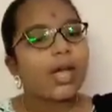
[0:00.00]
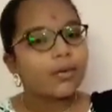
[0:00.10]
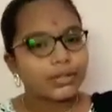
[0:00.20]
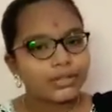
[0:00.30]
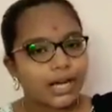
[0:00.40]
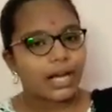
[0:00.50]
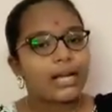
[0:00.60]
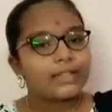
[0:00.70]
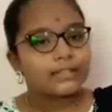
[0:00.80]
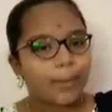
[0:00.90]
With
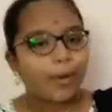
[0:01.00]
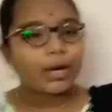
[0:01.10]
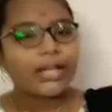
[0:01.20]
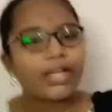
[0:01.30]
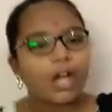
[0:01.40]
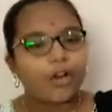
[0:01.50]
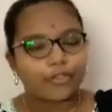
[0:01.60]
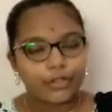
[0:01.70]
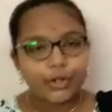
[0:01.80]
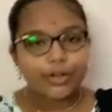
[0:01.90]
the supporting
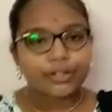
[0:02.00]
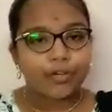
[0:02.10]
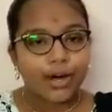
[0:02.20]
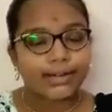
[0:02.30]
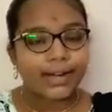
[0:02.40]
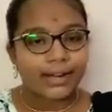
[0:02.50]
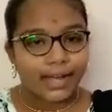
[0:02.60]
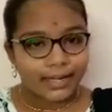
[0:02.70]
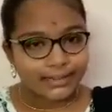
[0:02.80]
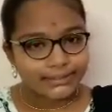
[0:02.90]
of doing work and
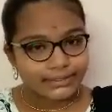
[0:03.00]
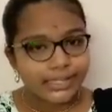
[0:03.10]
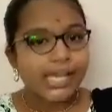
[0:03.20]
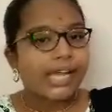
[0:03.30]
energy,